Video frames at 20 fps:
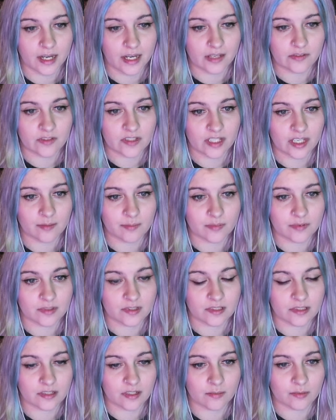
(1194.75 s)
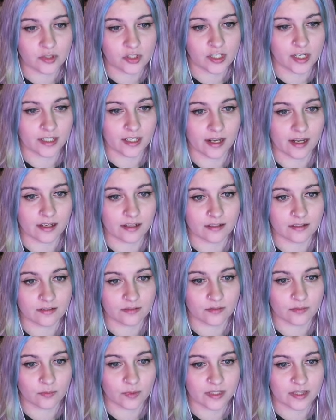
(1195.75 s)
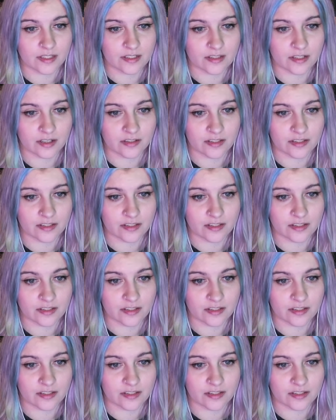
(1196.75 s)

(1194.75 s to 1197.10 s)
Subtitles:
have to keep double checking what these are.